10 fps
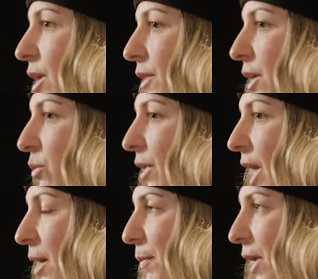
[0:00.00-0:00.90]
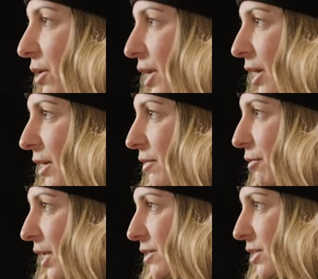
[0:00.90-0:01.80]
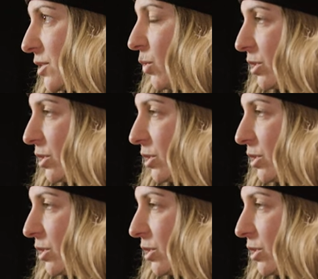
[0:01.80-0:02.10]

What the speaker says: they will cap out at flexes